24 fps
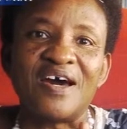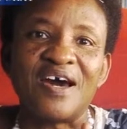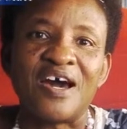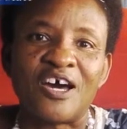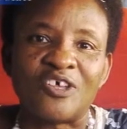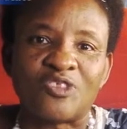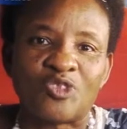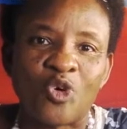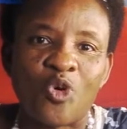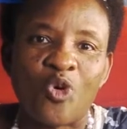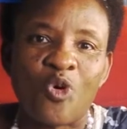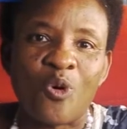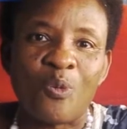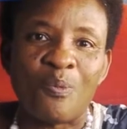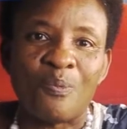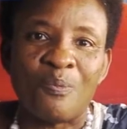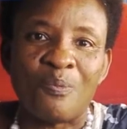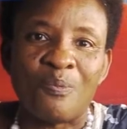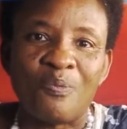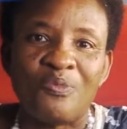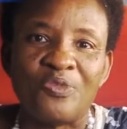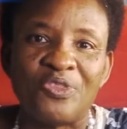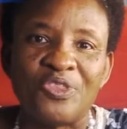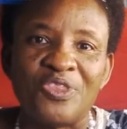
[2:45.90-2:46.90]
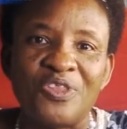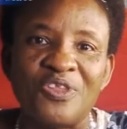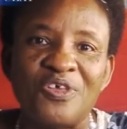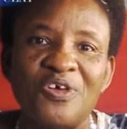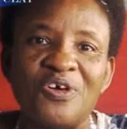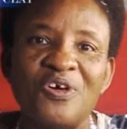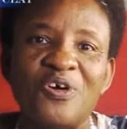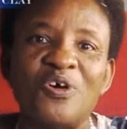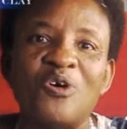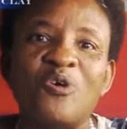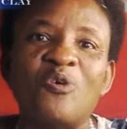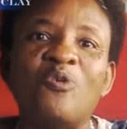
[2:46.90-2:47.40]
at home,
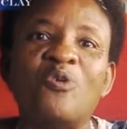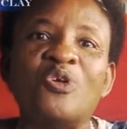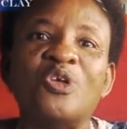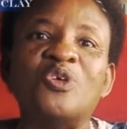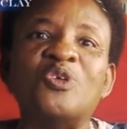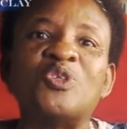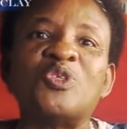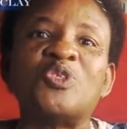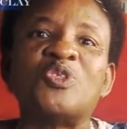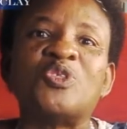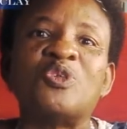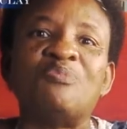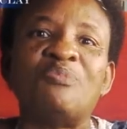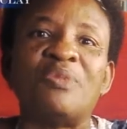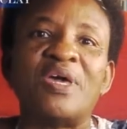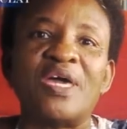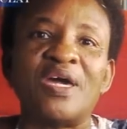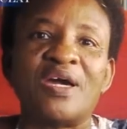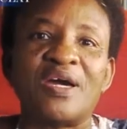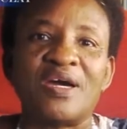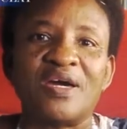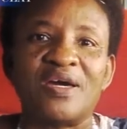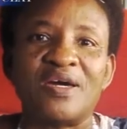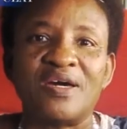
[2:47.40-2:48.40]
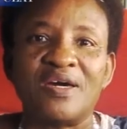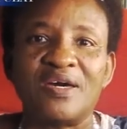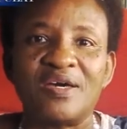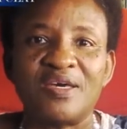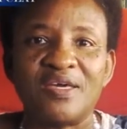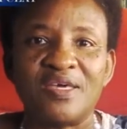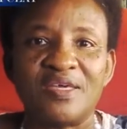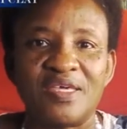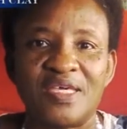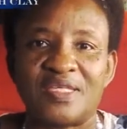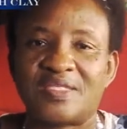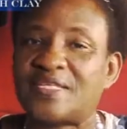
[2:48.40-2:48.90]
we used to make,
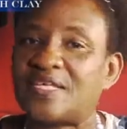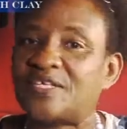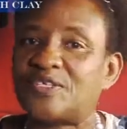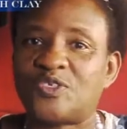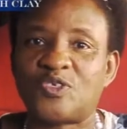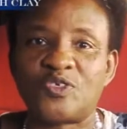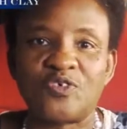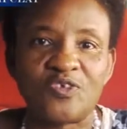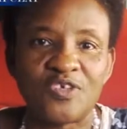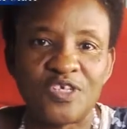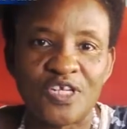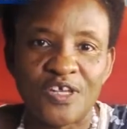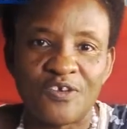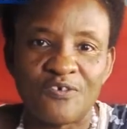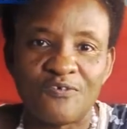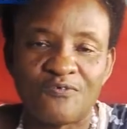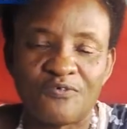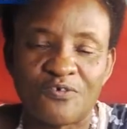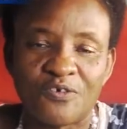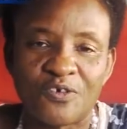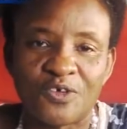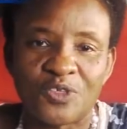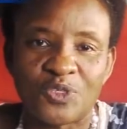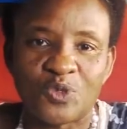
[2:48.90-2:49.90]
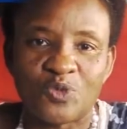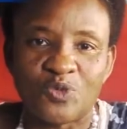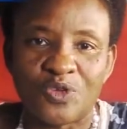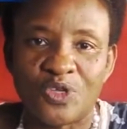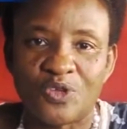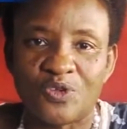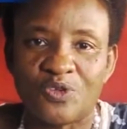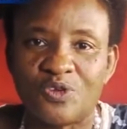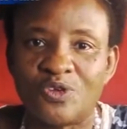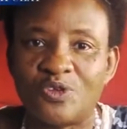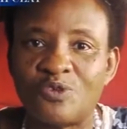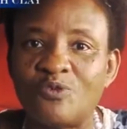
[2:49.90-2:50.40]
yes, as children, of course,
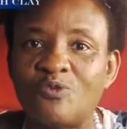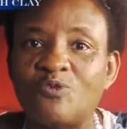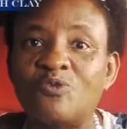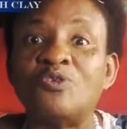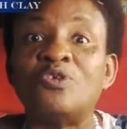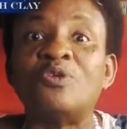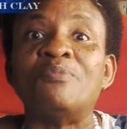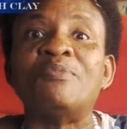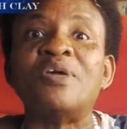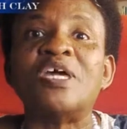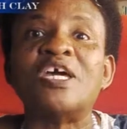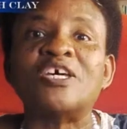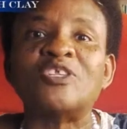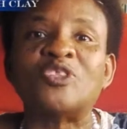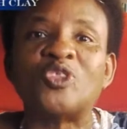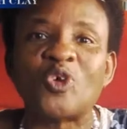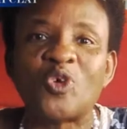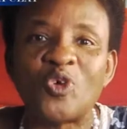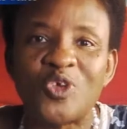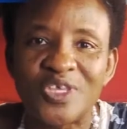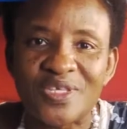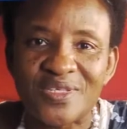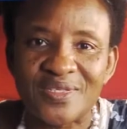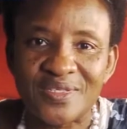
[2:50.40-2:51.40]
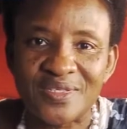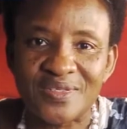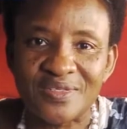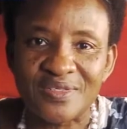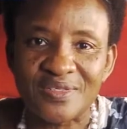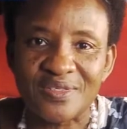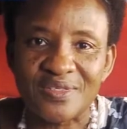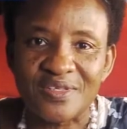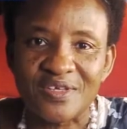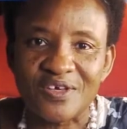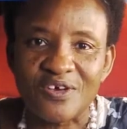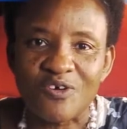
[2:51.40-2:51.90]
we would make
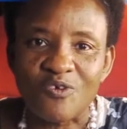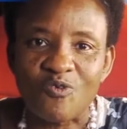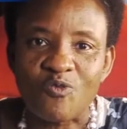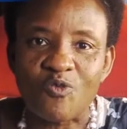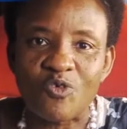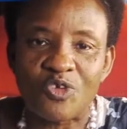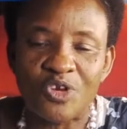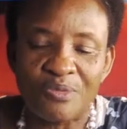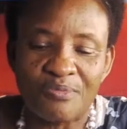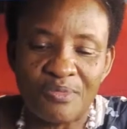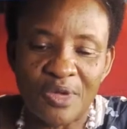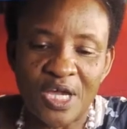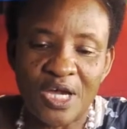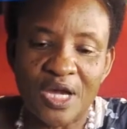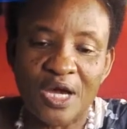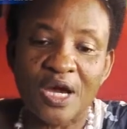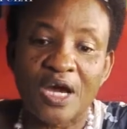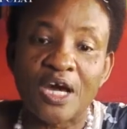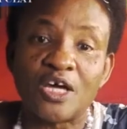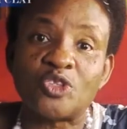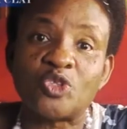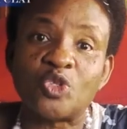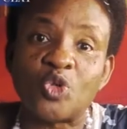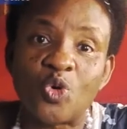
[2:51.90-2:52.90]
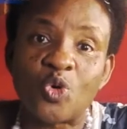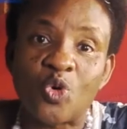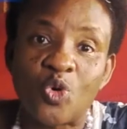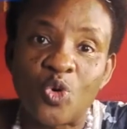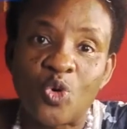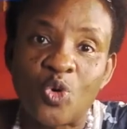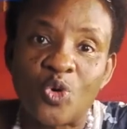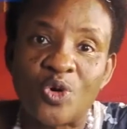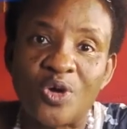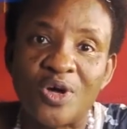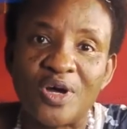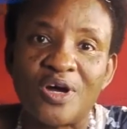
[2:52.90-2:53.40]
toys, would make cattle
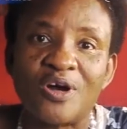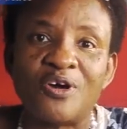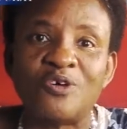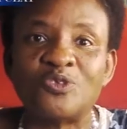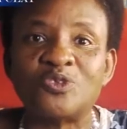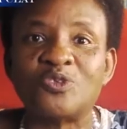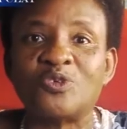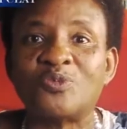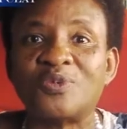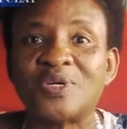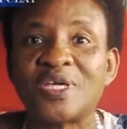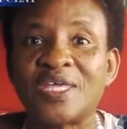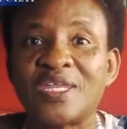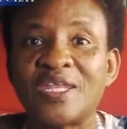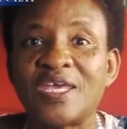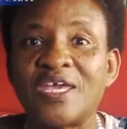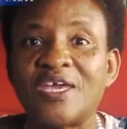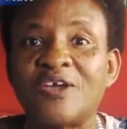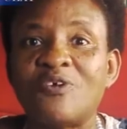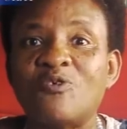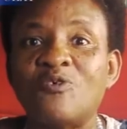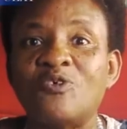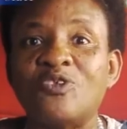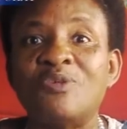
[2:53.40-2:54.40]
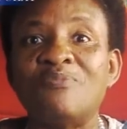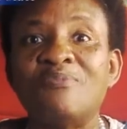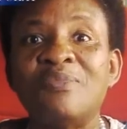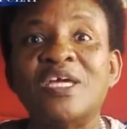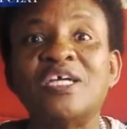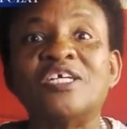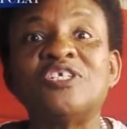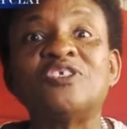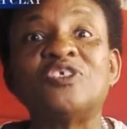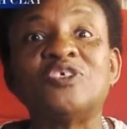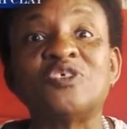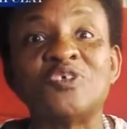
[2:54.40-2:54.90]
out of clay, would
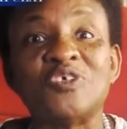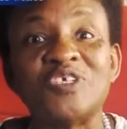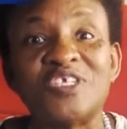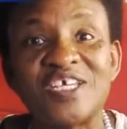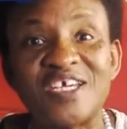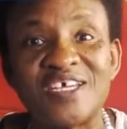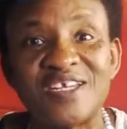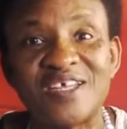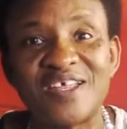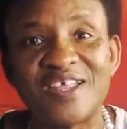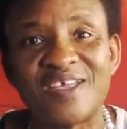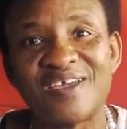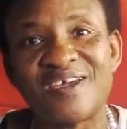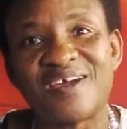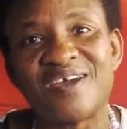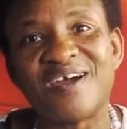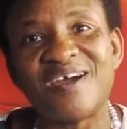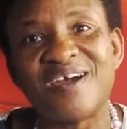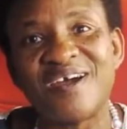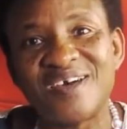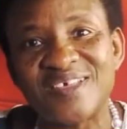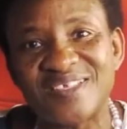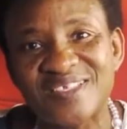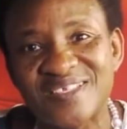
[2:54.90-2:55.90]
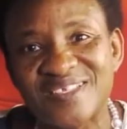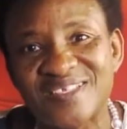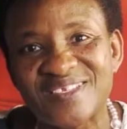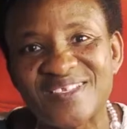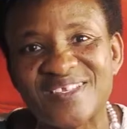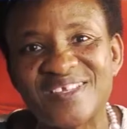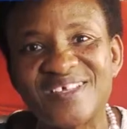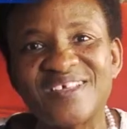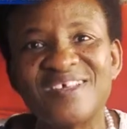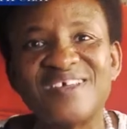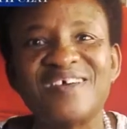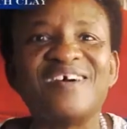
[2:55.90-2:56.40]
make children like us
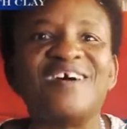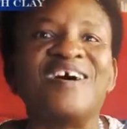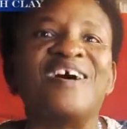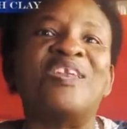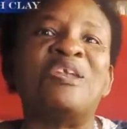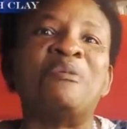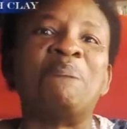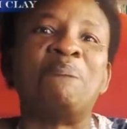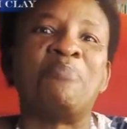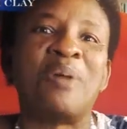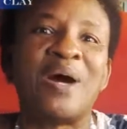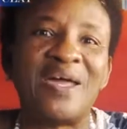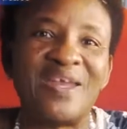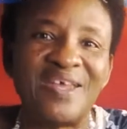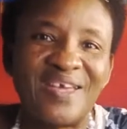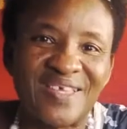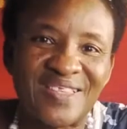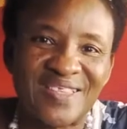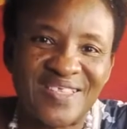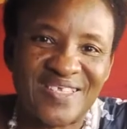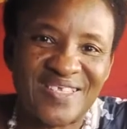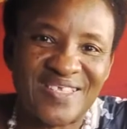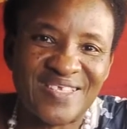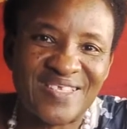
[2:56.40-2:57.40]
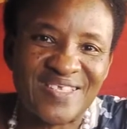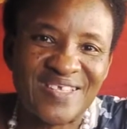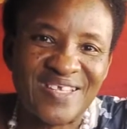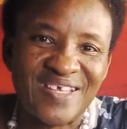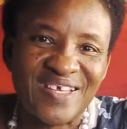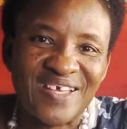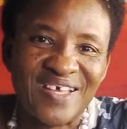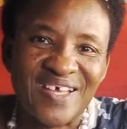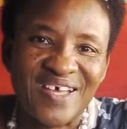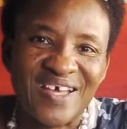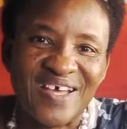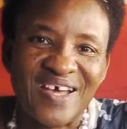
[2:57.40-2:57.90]
and parents
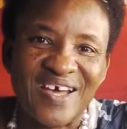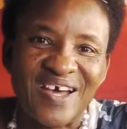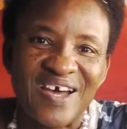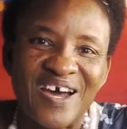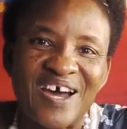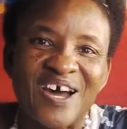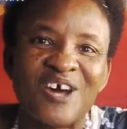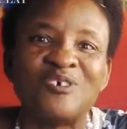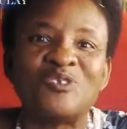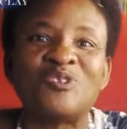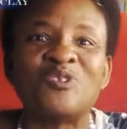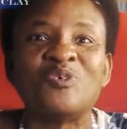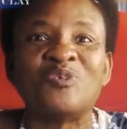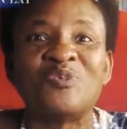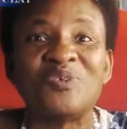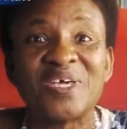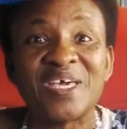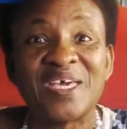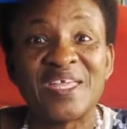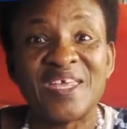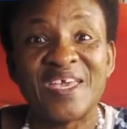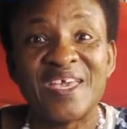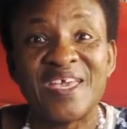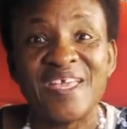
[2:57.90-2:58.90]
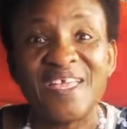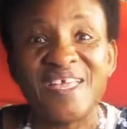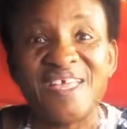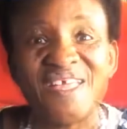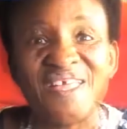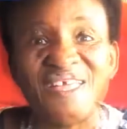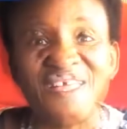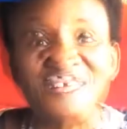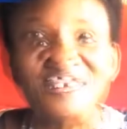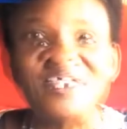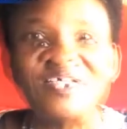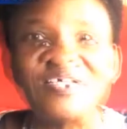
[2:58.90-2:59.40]
out of clay.
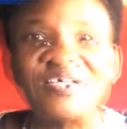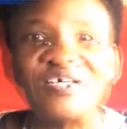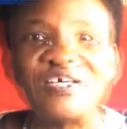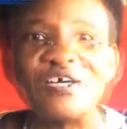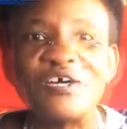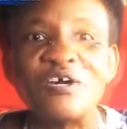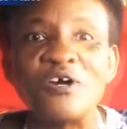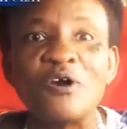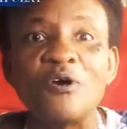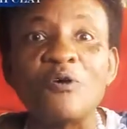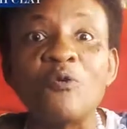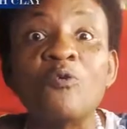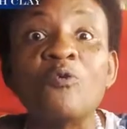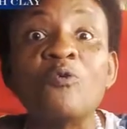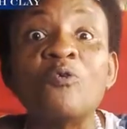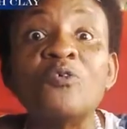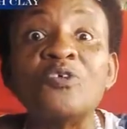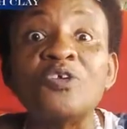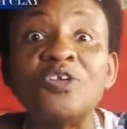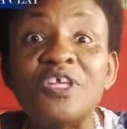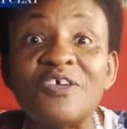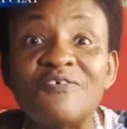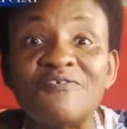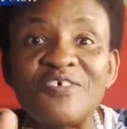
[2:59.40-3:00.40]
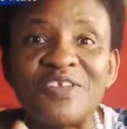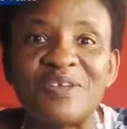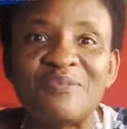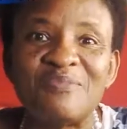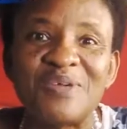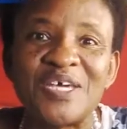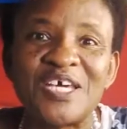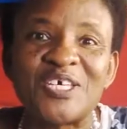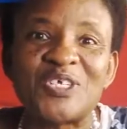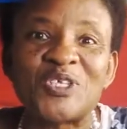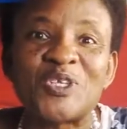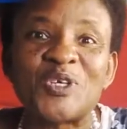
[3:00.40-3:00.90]
We would even make